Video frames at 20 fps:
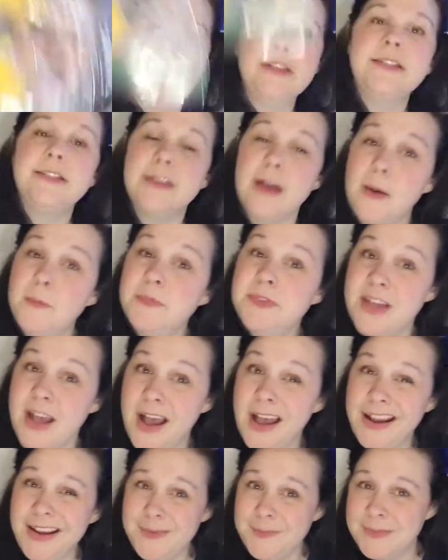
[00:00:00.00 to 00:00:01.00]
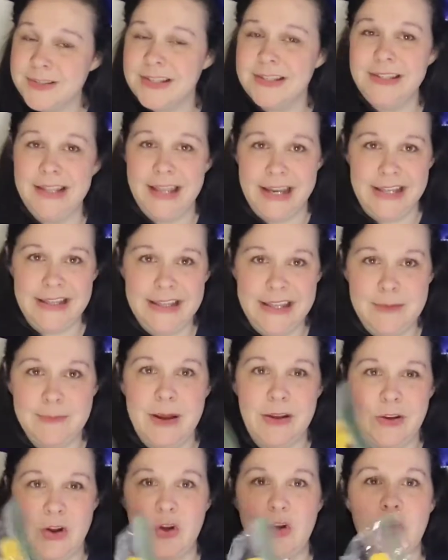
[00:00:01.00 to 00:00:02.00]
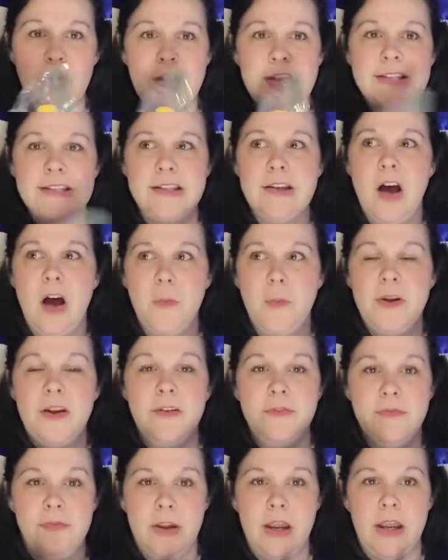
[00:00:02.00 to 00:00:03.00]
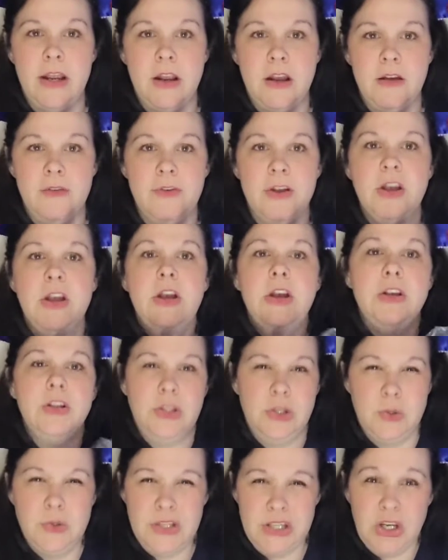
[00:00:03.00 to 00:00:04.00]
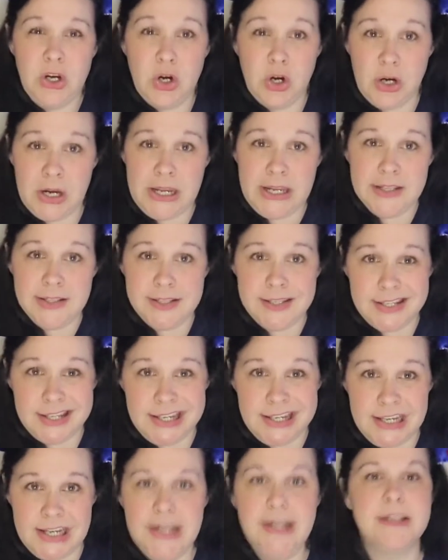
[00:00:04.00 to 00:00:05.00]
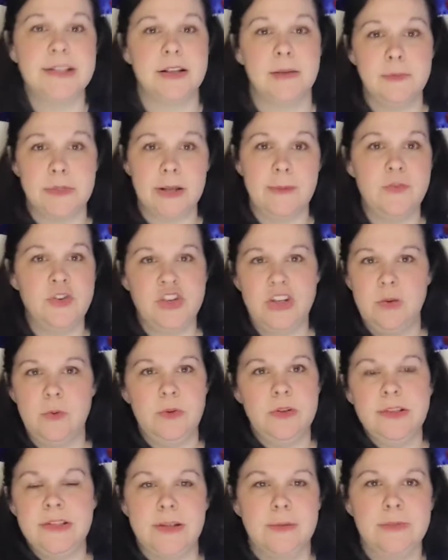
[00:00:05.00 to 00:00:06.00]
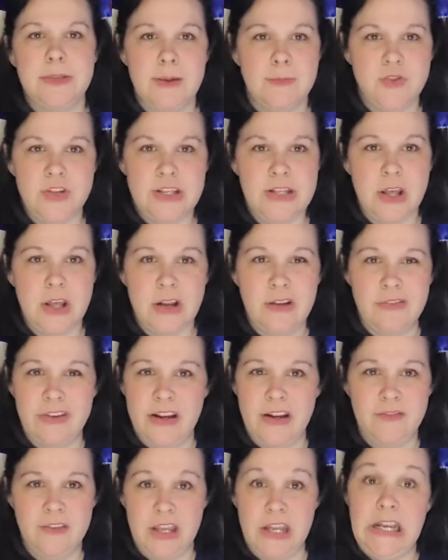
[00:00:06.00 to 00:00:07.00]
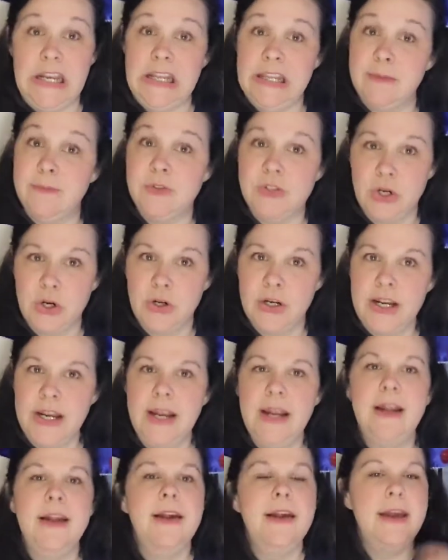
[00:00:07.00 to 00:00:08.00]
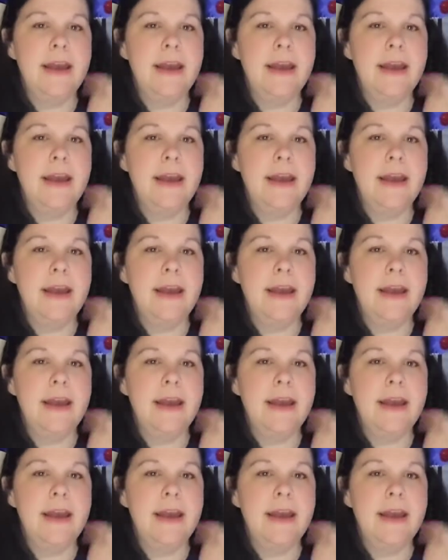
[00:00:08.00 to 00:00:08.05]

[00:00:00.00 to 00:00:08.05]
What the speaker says: Sometimes lately my daughter has not been a fan of using her hands to eat. Sometimes she will, sometimes she's not a fan of getting them dirty.